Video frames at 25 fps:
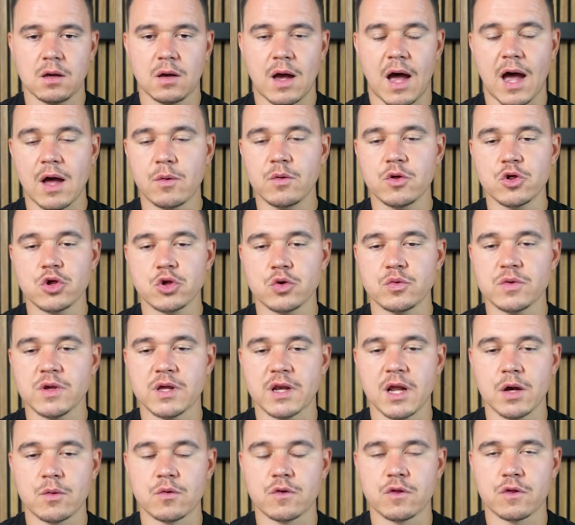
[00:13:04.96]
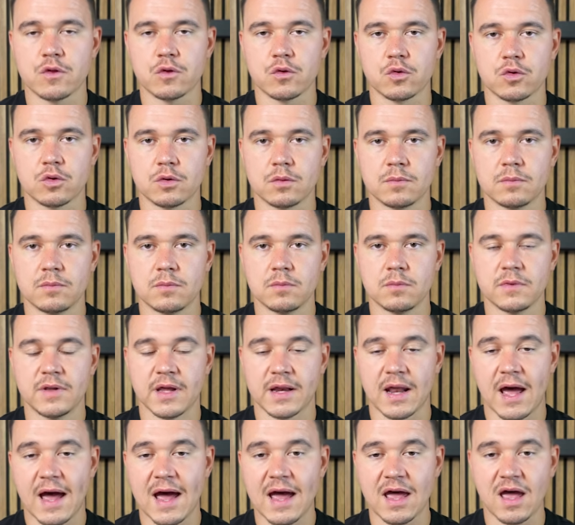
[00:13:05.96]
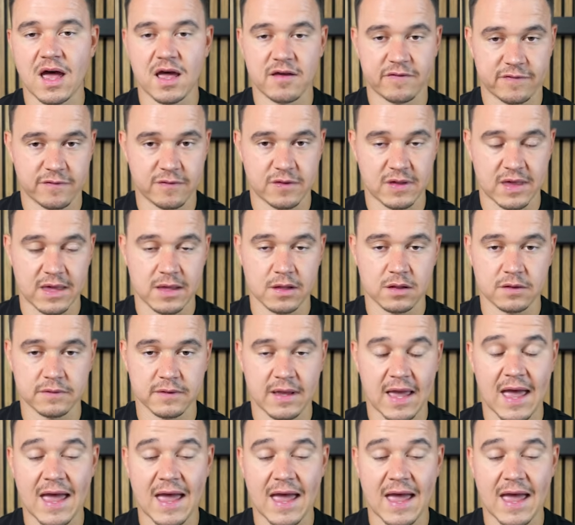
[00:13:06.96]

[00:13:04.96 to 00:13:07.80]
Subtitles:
I will show you now a store that I have scaled